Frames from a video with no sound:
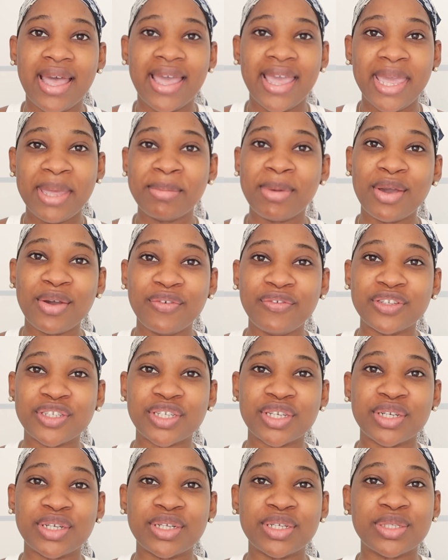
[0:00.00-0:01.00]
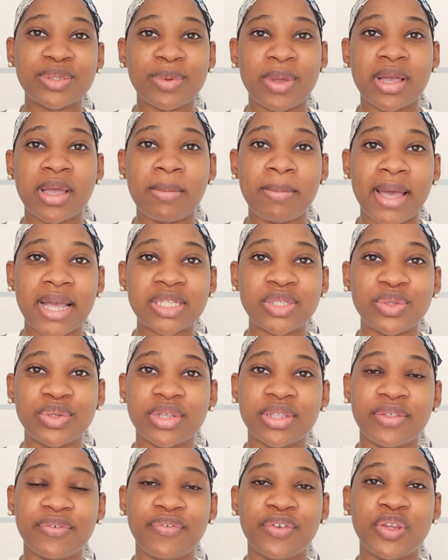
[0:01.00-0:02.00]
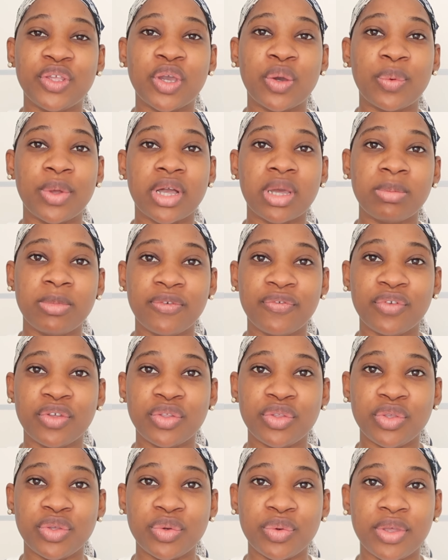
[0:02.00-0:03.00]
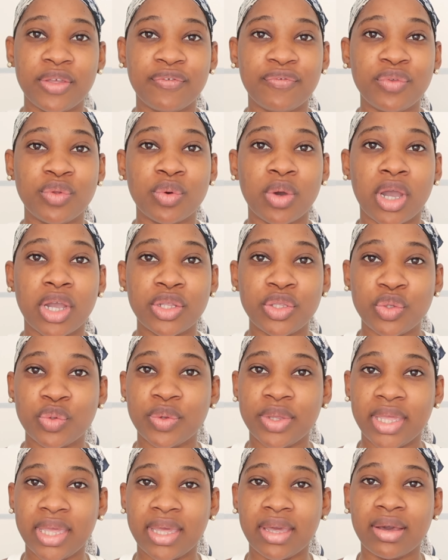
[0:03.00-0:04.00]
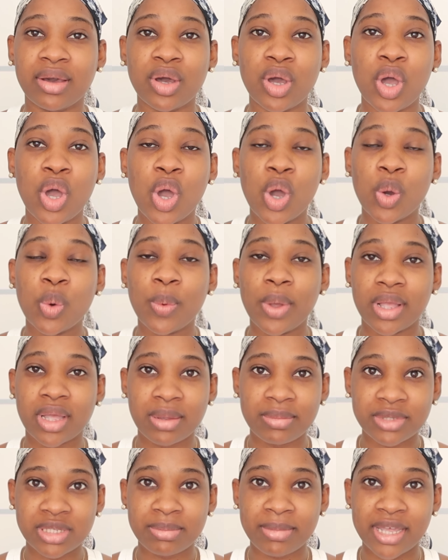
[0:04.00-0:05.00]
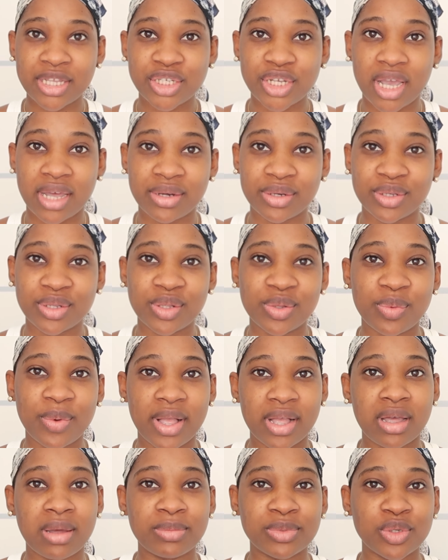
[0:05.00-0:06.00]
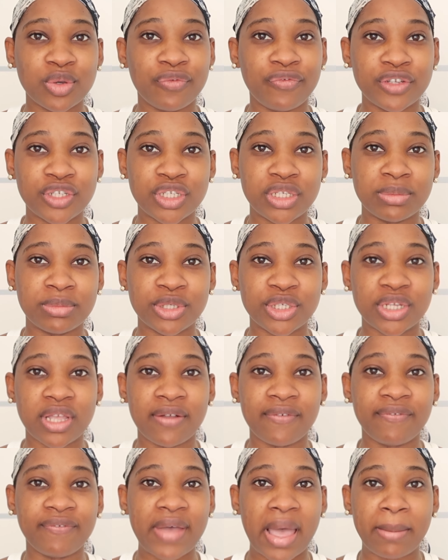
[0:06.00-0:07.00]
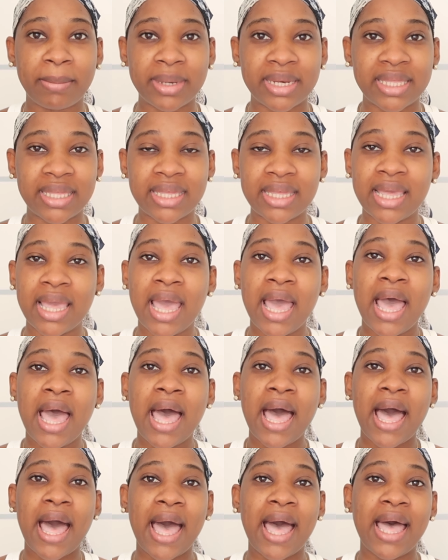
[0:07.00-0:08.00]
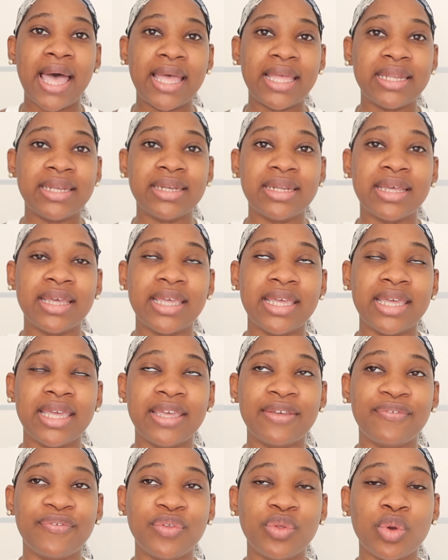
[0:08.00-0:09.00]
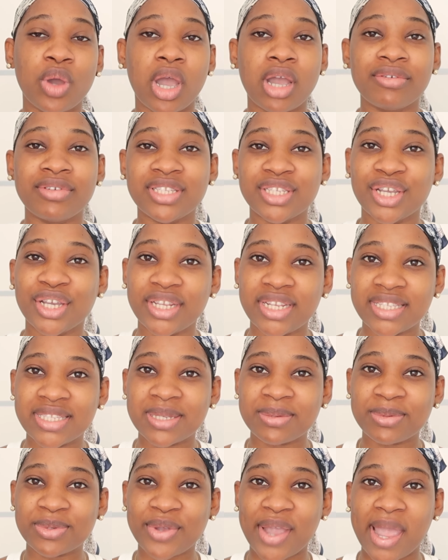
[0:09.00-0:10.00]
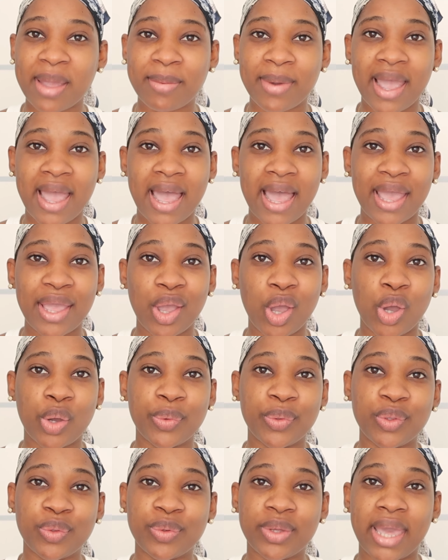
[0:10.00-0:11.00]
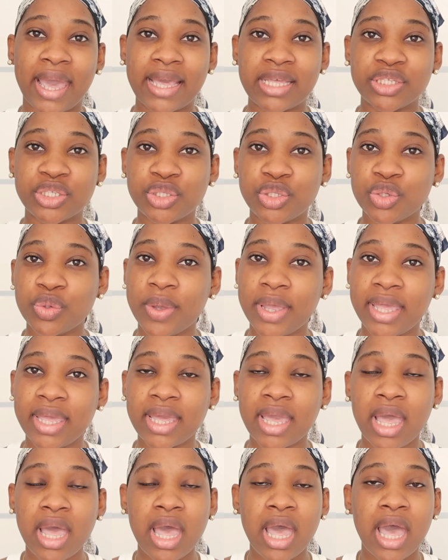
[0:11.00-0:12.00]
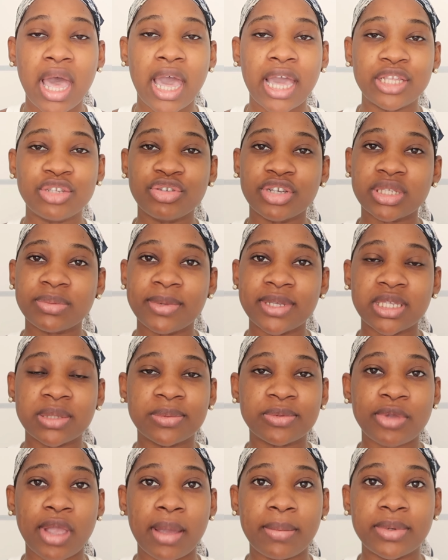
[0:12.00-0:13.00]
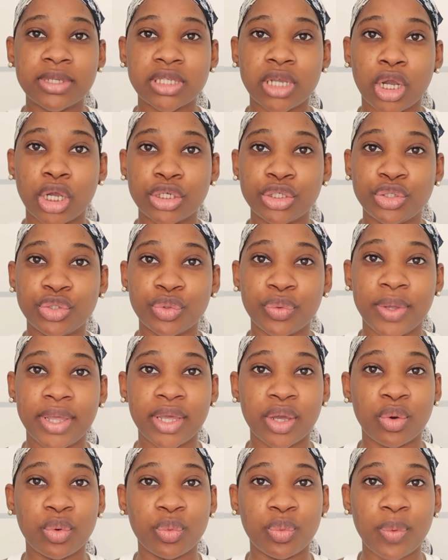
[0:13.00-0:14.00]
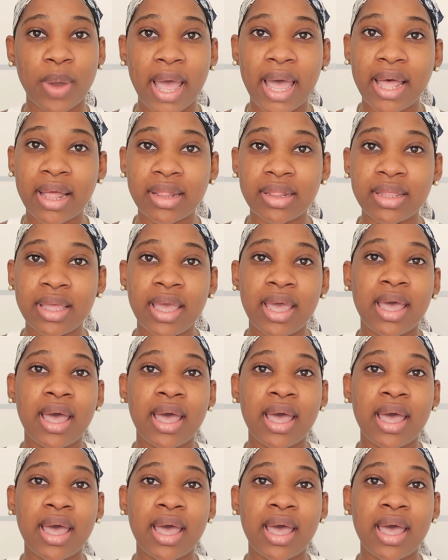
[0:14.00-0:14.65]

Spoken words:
Hey my officials, welcome back to another video and welcome if you're new. If you are new here, welcome to my channel. Welcome to Officially Michele Family. And if you are a returning subscriber, hi, how are you guys doing? I trust my subscribers are doing well.